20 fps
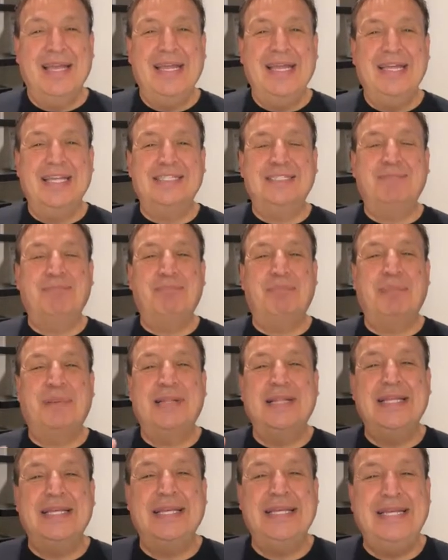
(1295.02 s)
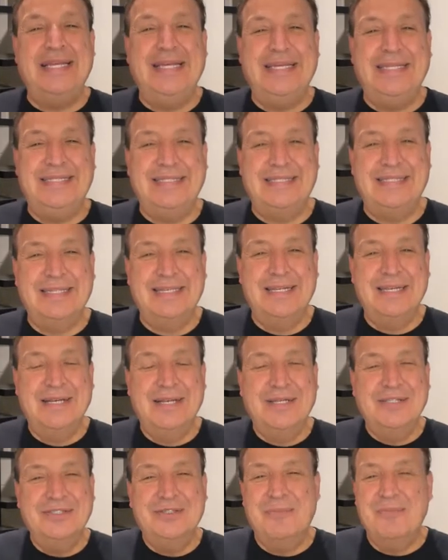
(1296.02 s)
he is pleased
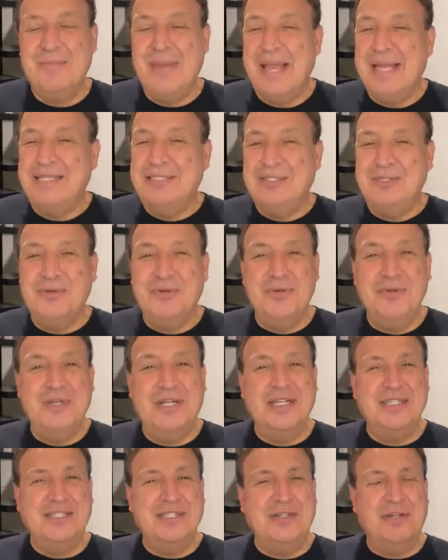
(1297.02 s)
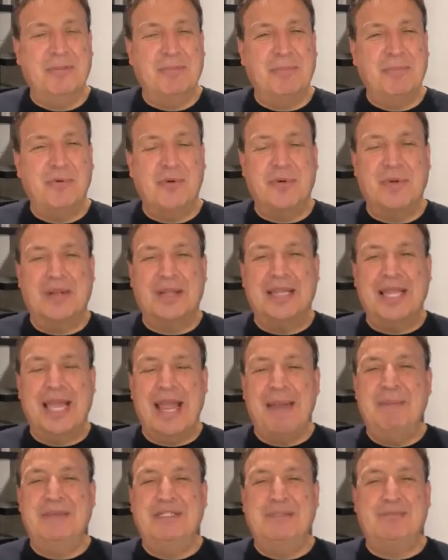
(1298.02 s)
so make sure you continue to
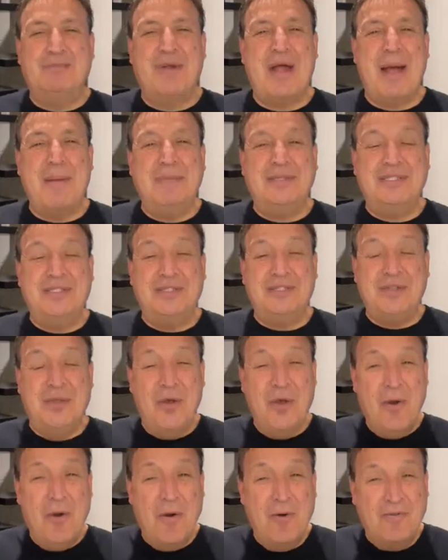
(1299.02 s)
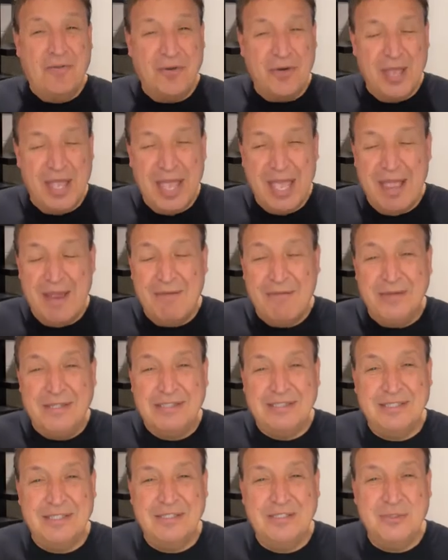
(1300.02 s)
proclaim his promises over every
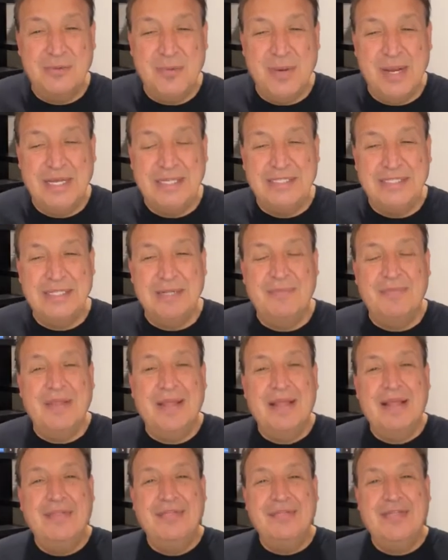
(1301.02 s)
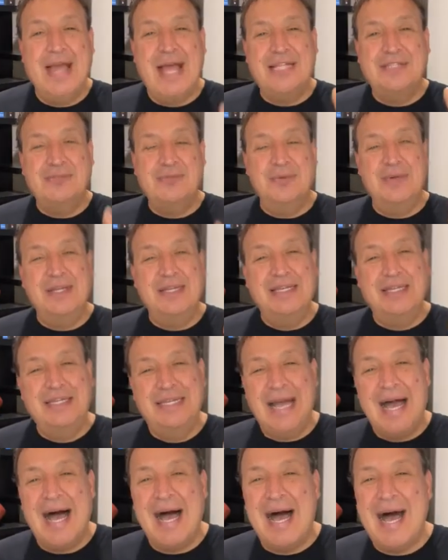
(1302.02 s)
situation. That's what
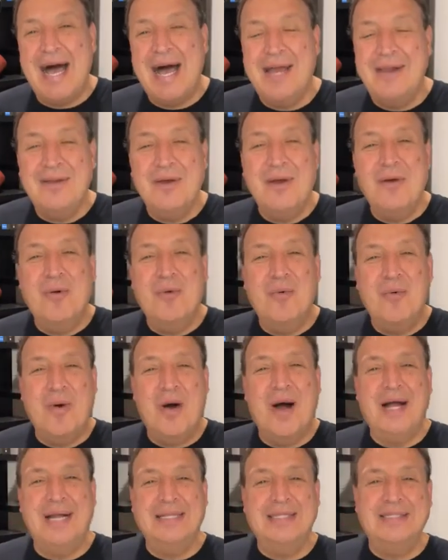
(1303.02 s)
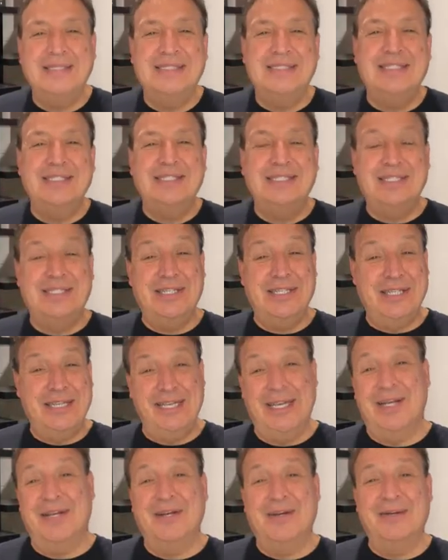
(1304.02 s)
God wants to
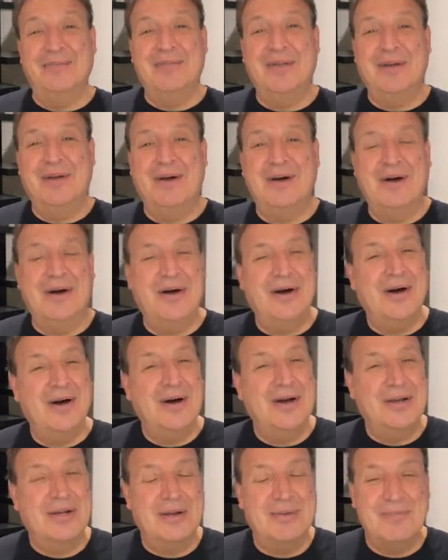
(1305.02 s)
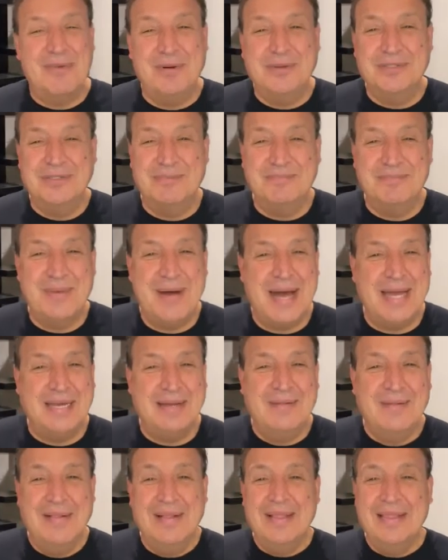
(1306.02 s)
hear. Oh, come on,
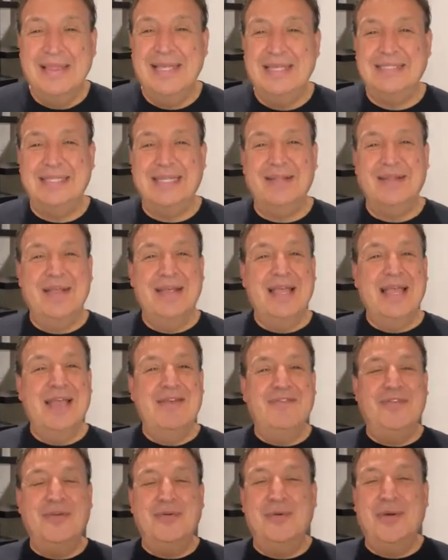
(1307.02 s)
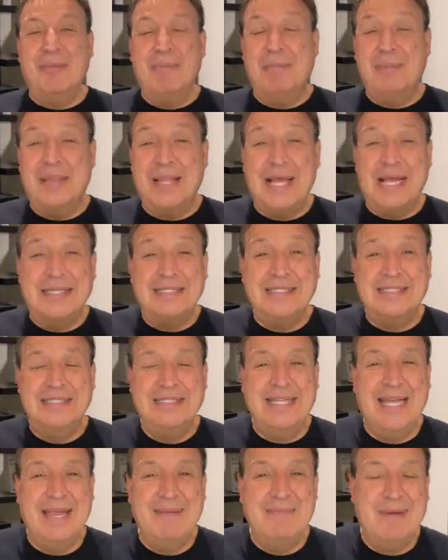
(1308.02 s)
somebody. Listen, if you are blessed
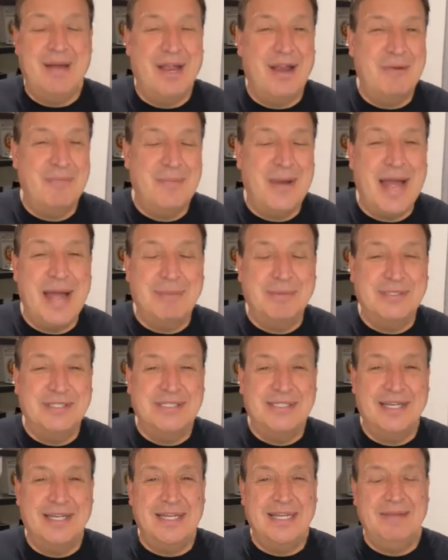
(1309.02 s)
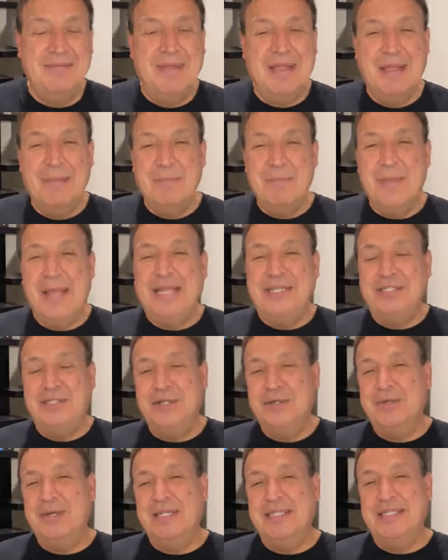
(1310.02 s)
today by our Bible study, make
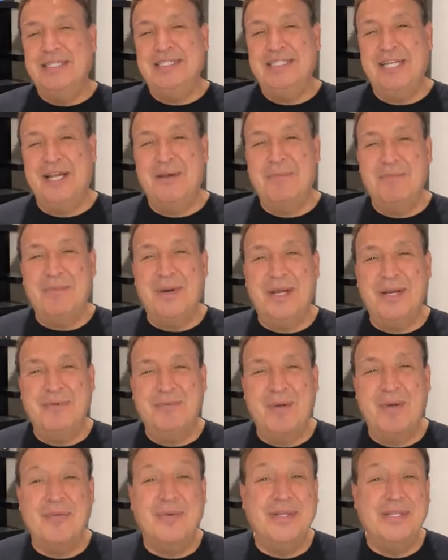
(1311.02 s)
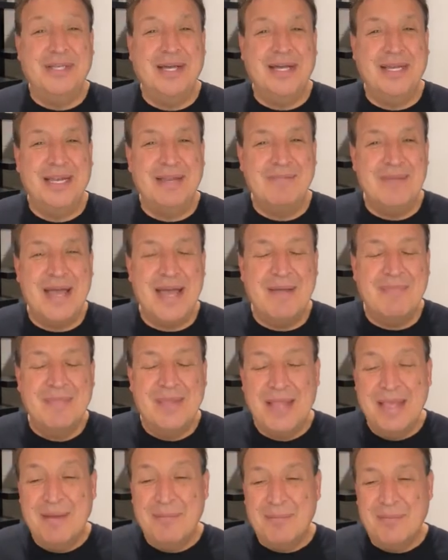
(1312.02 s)
sure you hit the share button when we're done. Amen.
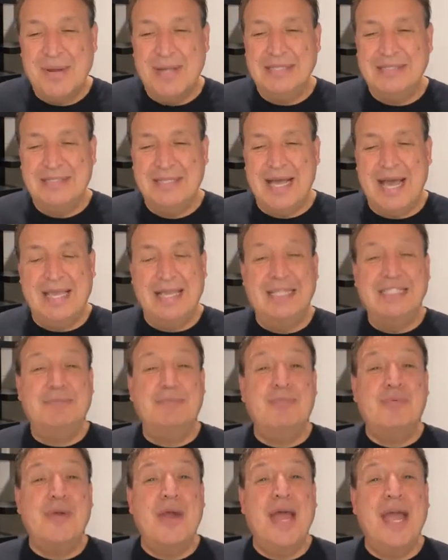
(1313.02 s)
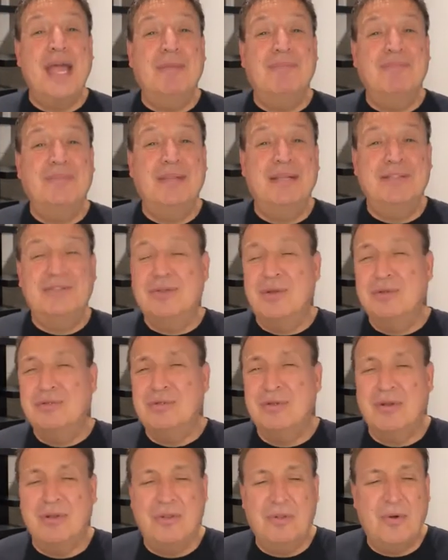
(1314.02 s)
Praise God. Let's pray. Let's go
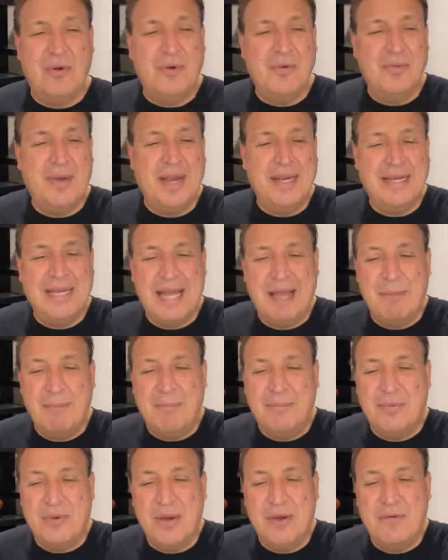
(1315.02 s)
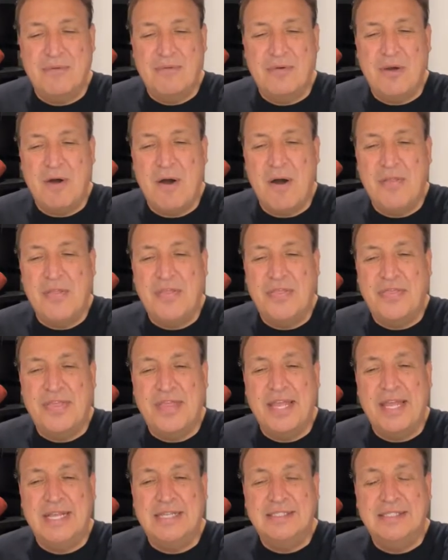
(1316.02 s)
to the Lord right now and pray over all the
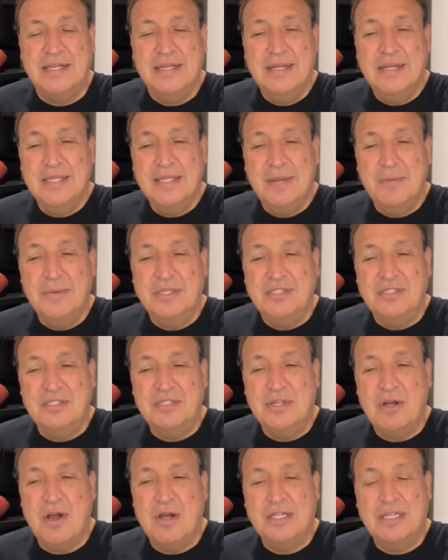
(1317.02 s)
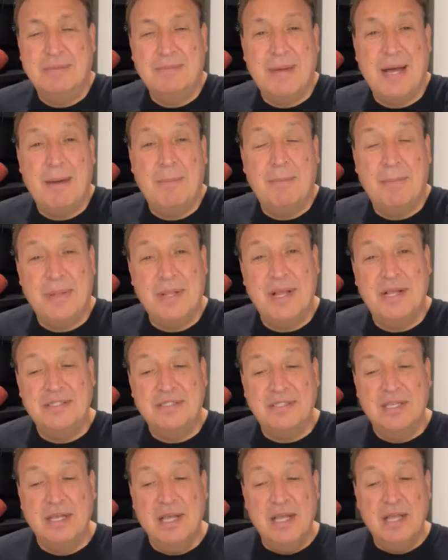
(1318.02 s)
things that we just talked about.
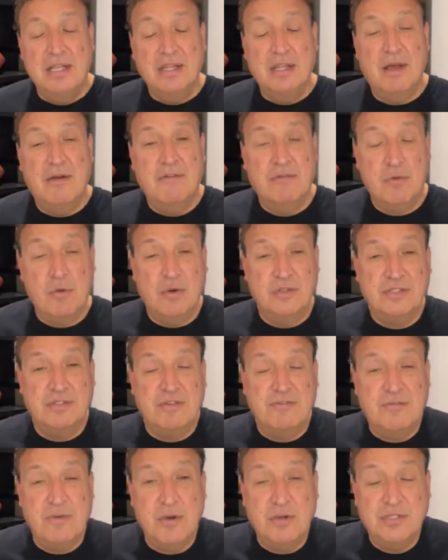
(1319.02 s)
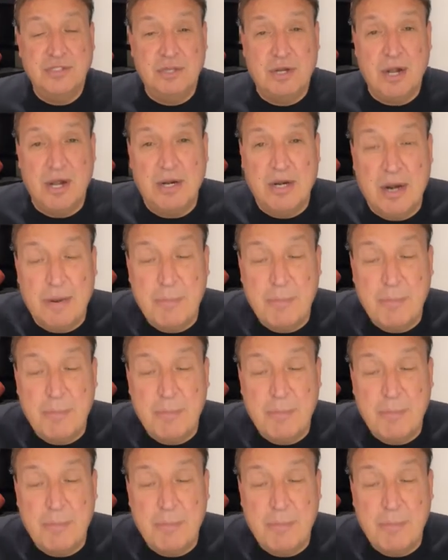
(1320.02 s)
Plus, of course, the folks that are on